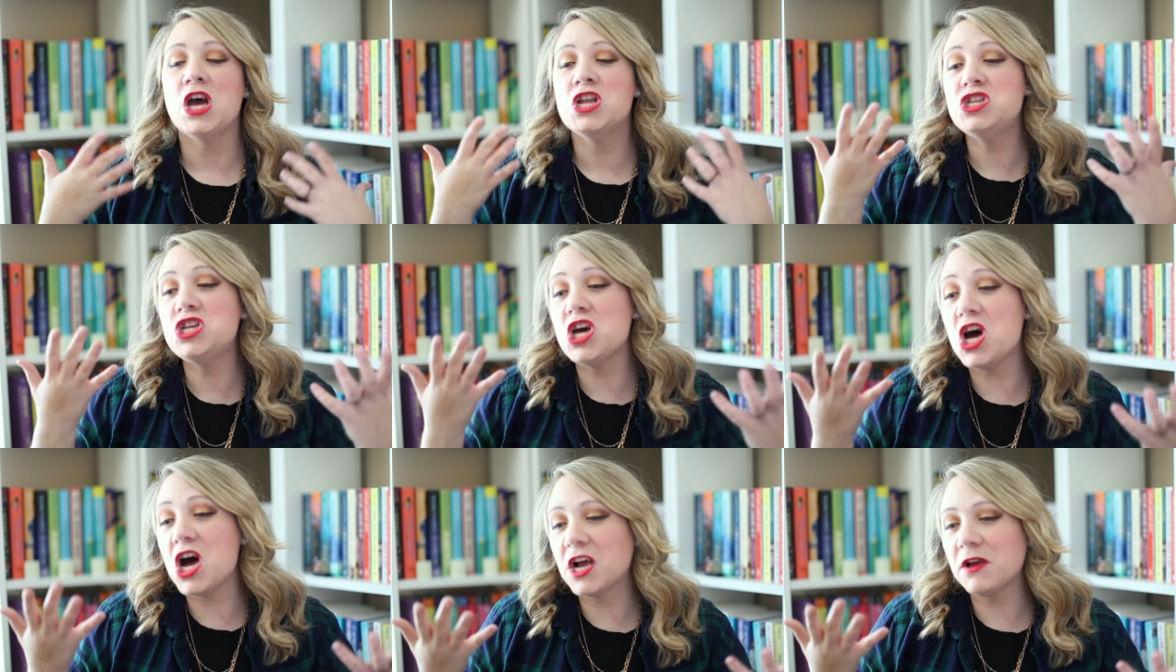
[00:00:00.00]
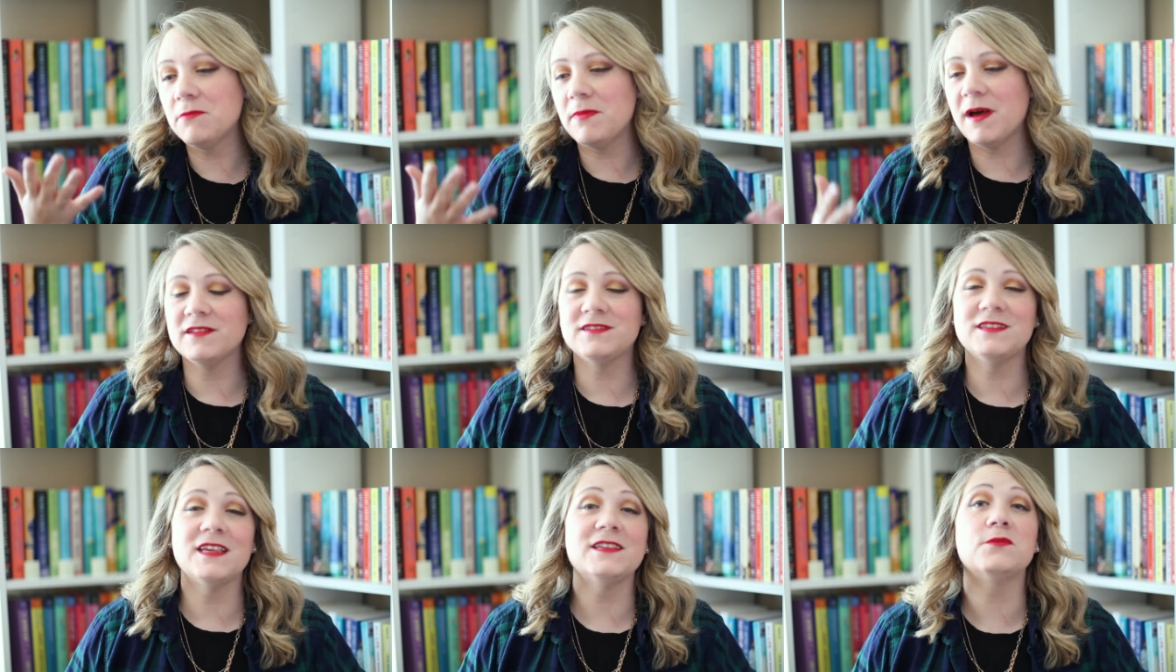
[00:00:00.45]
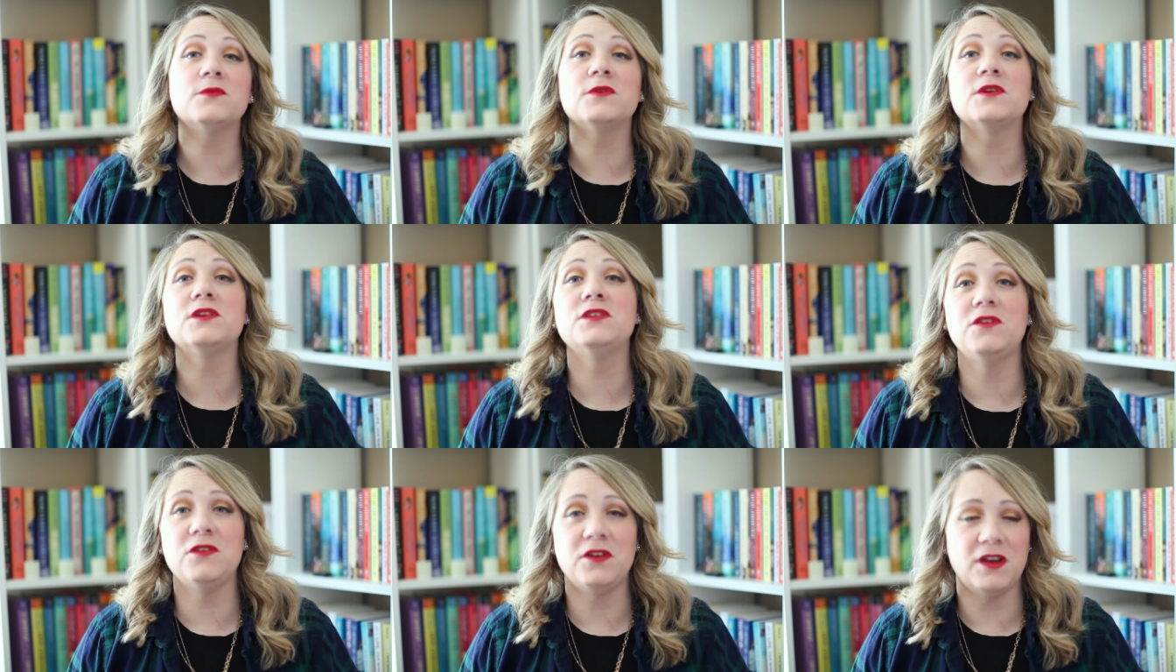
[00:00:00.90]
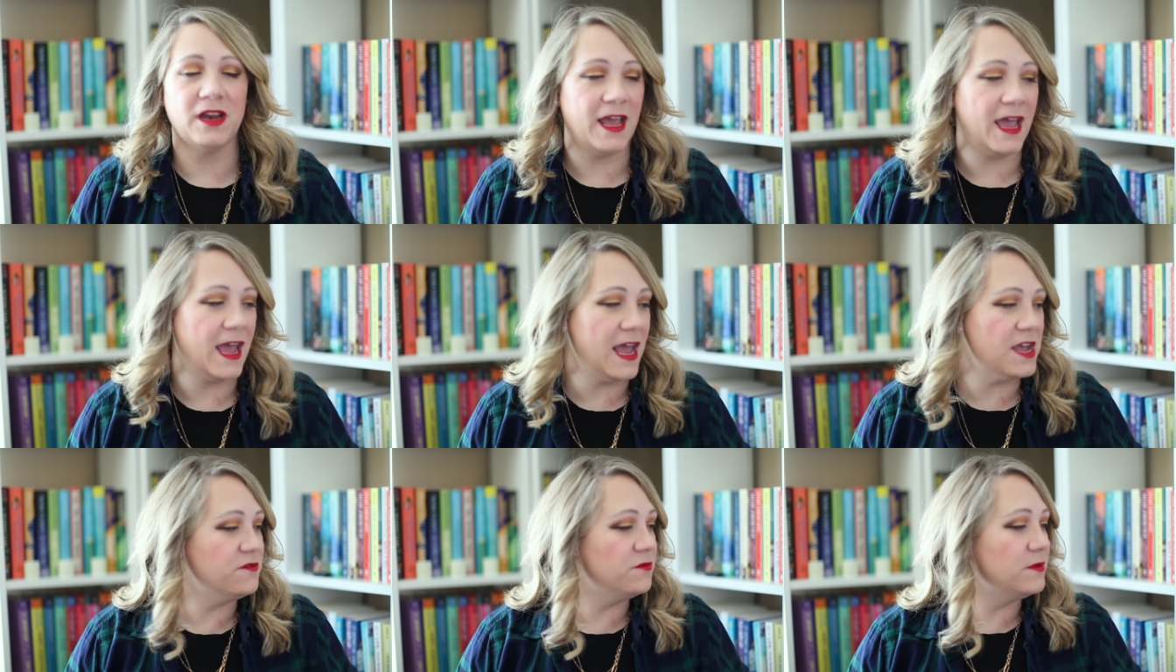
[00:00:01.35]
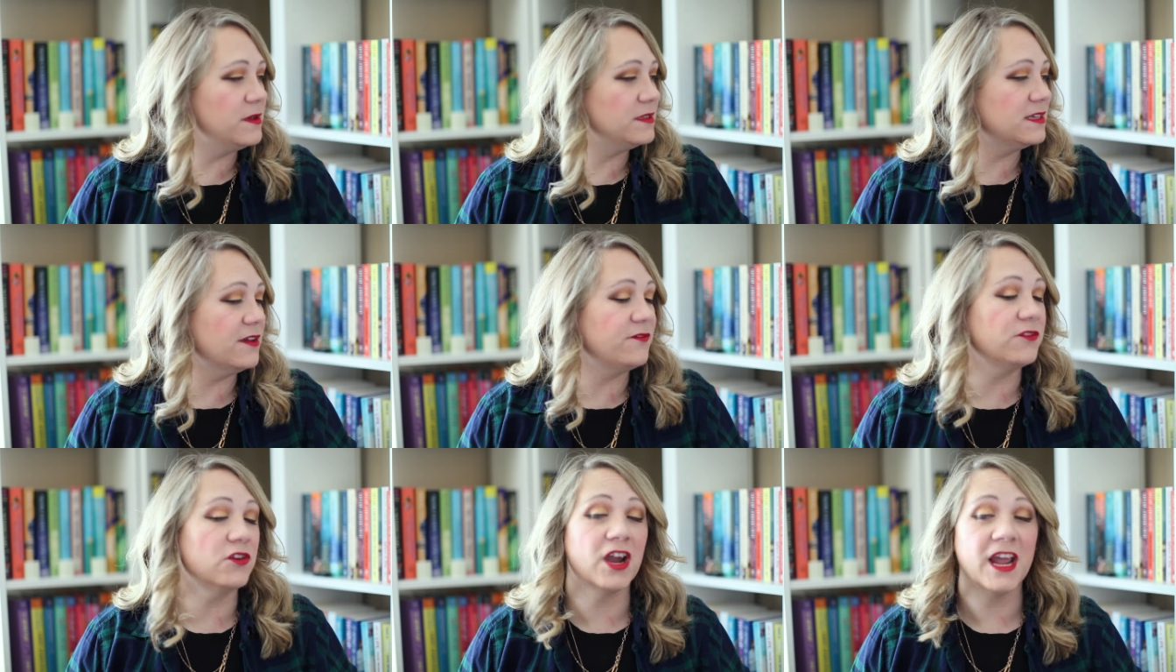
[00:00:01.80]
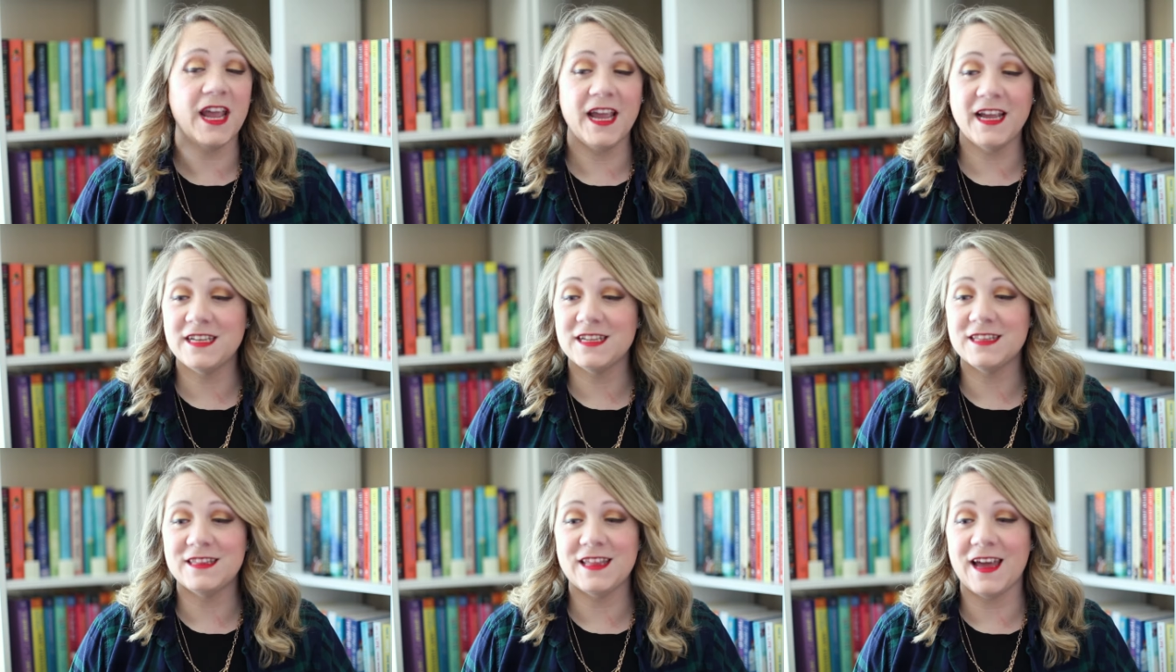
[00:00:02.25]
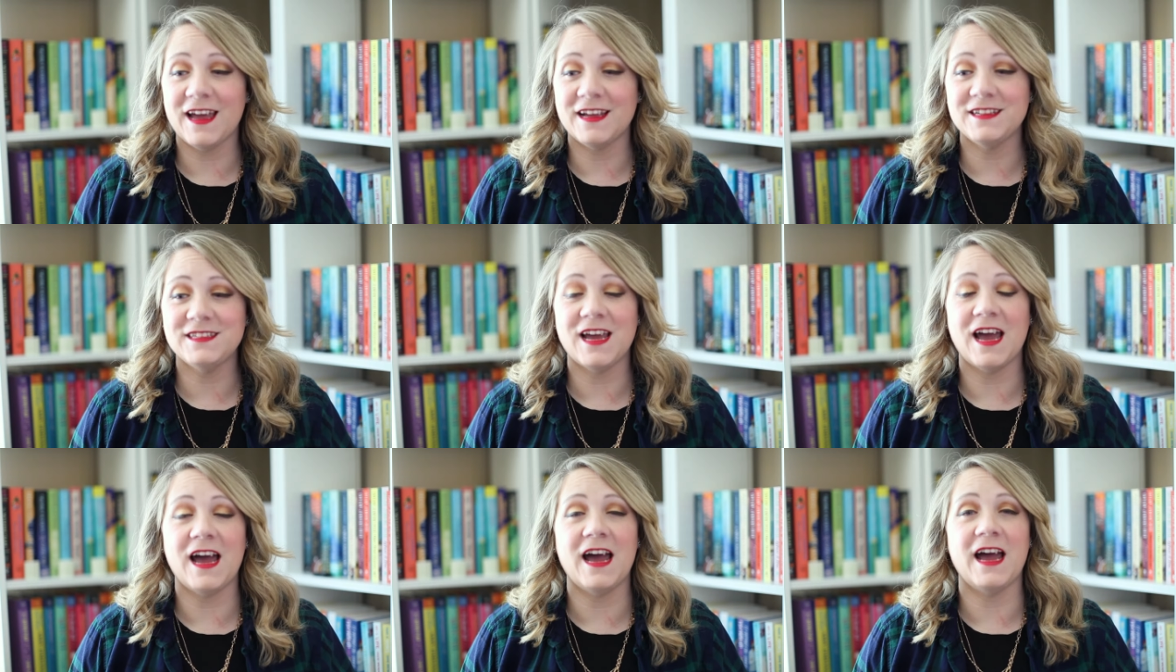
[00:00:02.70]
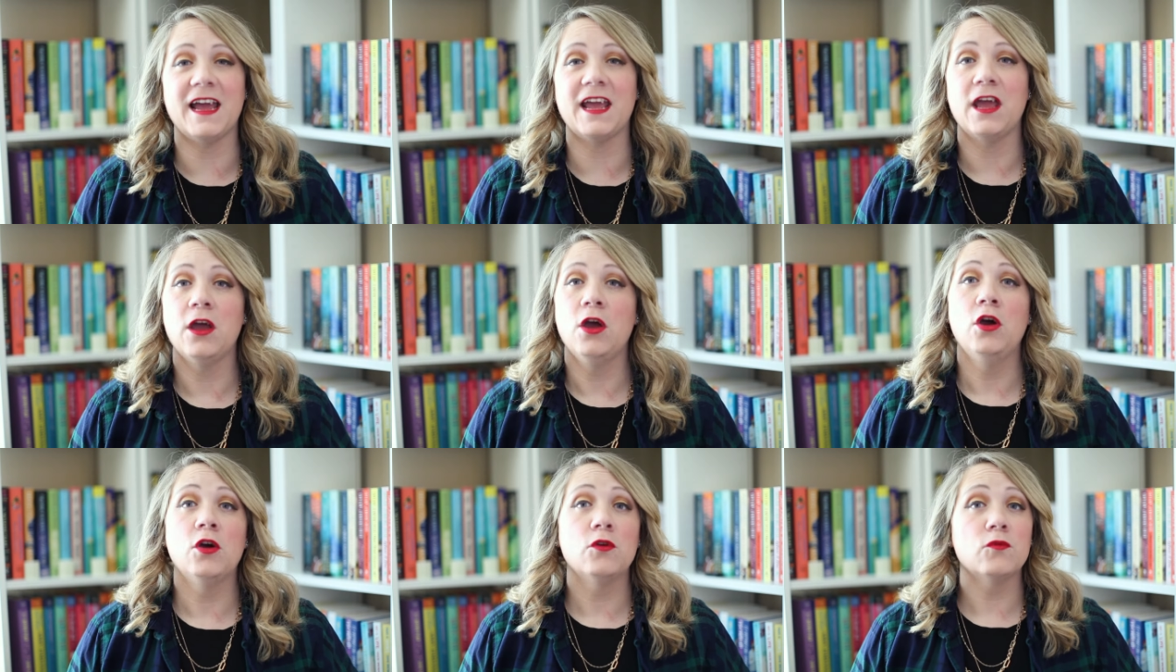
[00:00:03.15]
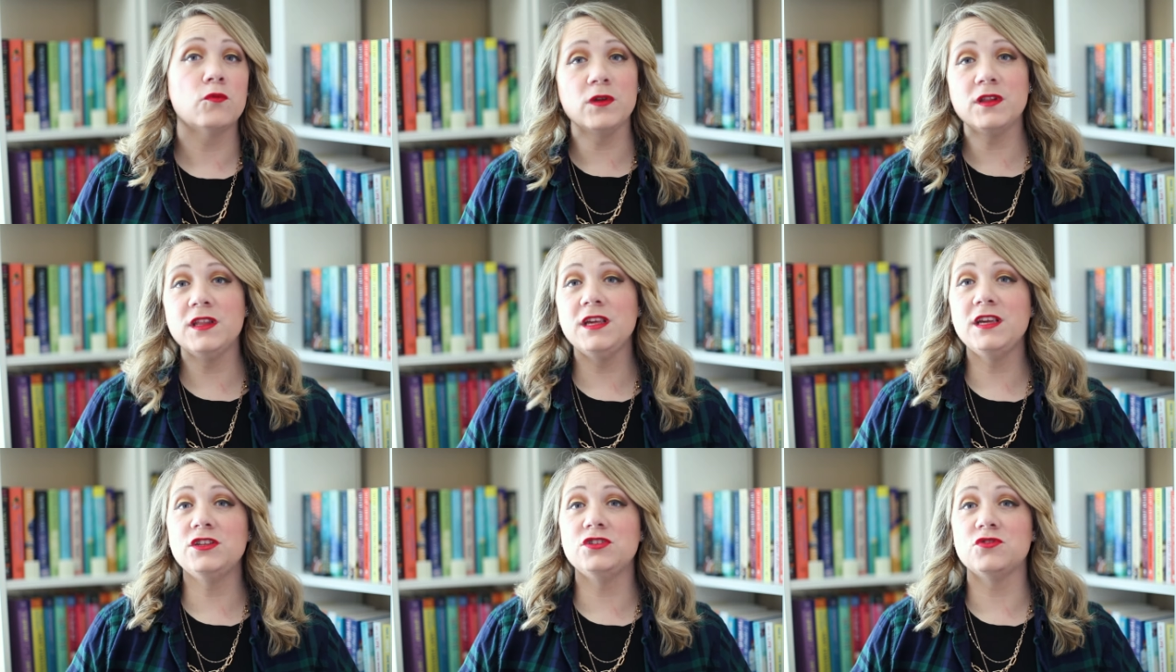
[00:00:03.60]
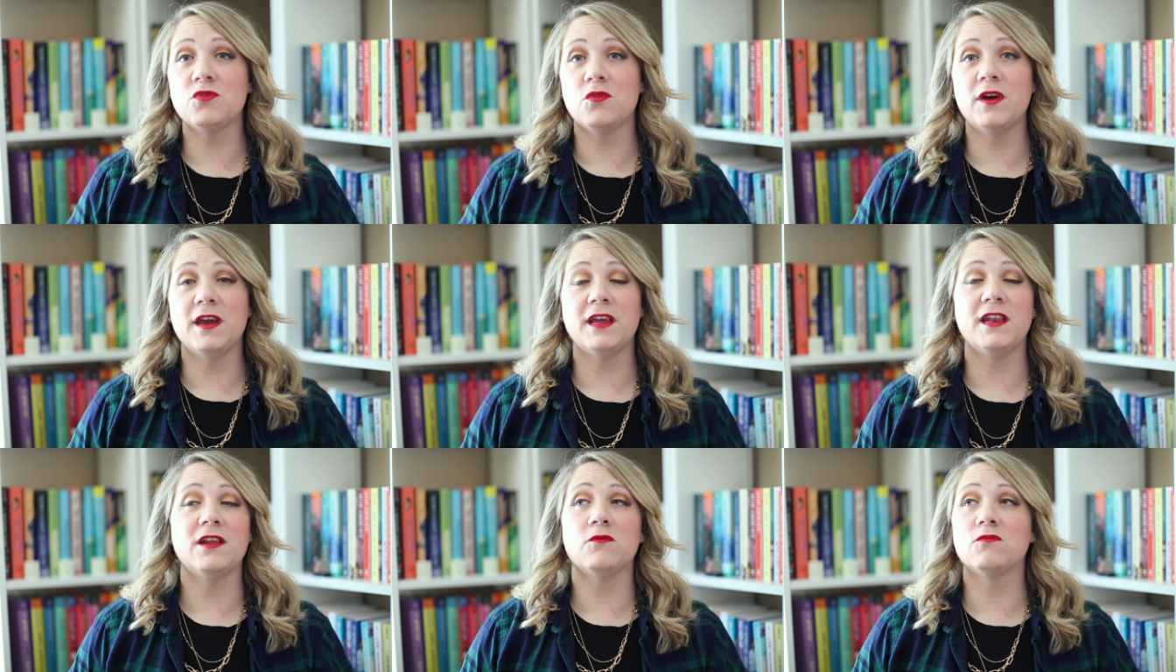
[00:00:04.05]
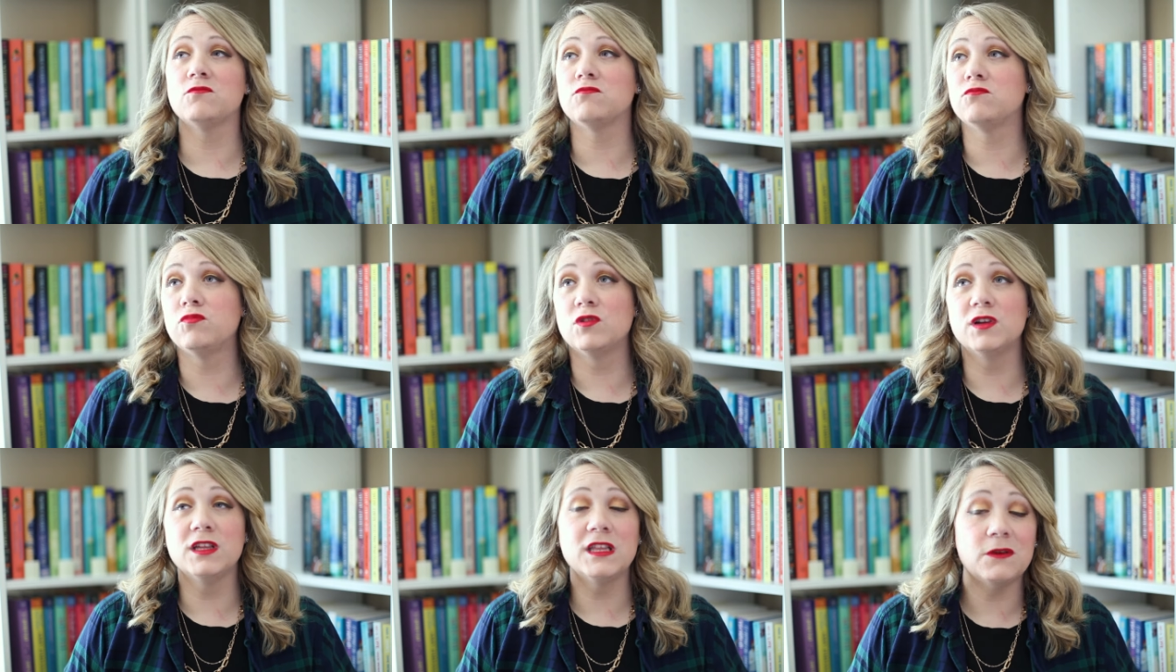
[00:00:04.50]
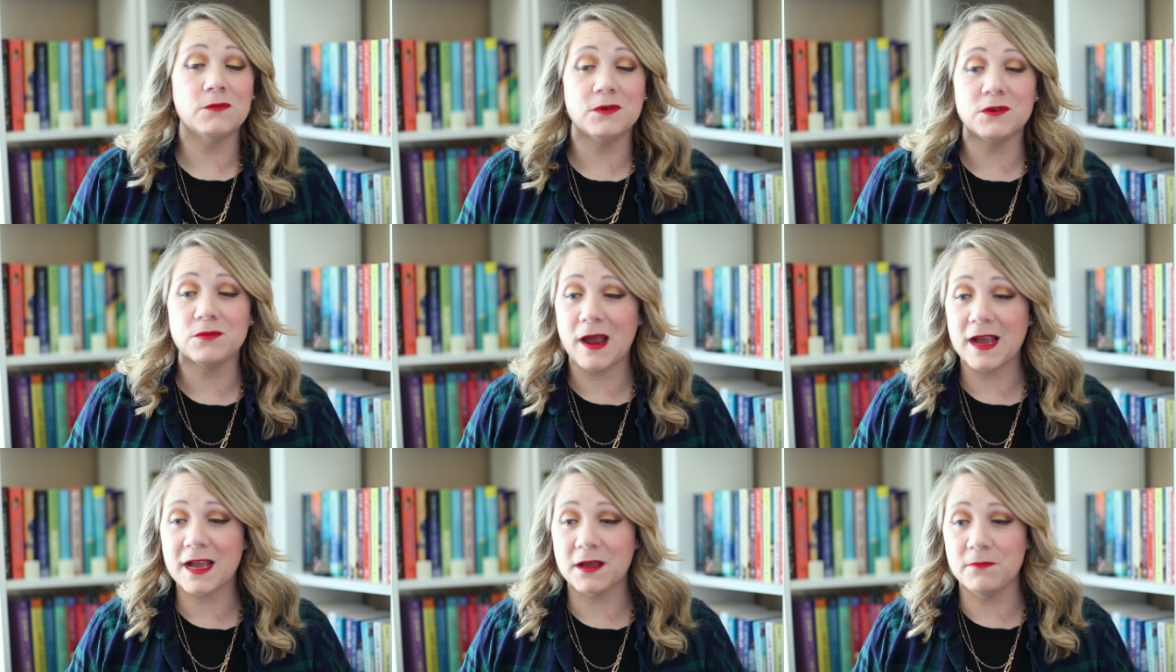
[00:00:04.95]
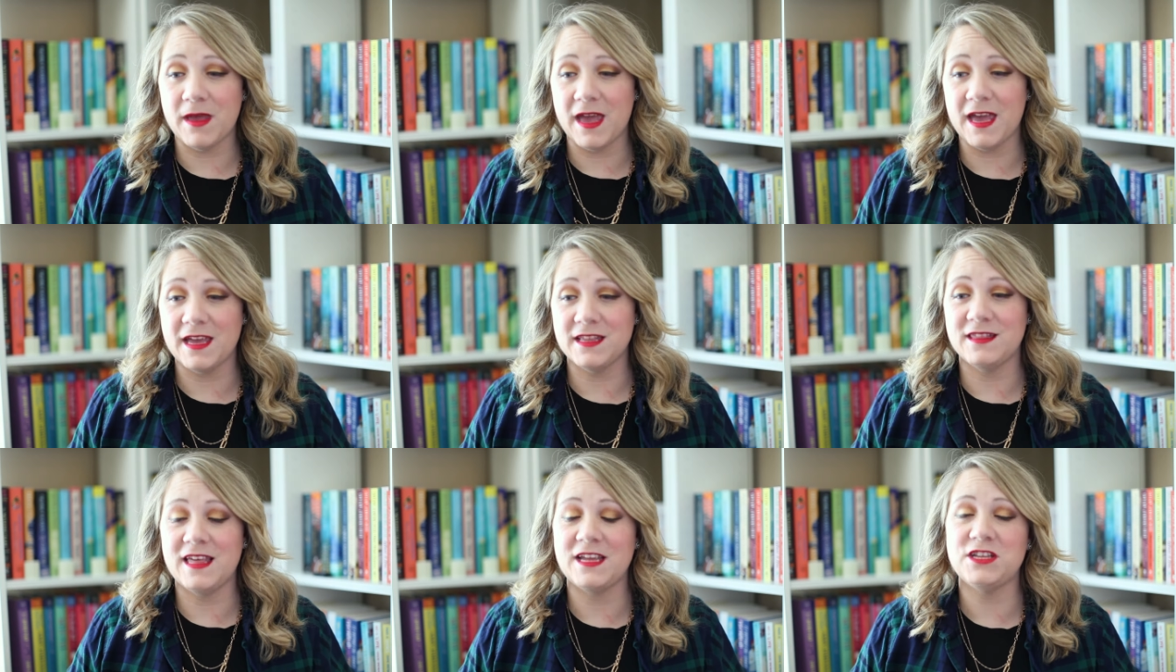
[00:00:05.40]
talk about. So that's what we're gonna do today. I have about seven or eight that I really enjoyed, really would recommend.